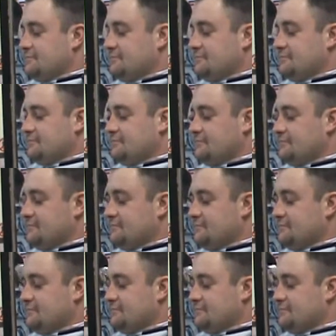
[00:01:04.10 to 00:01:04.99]

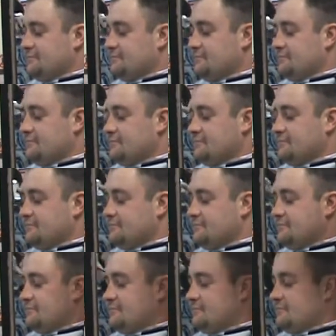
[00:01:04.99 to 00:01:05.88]

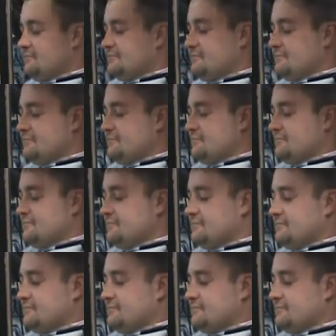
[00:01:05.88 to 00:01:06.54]
(silent)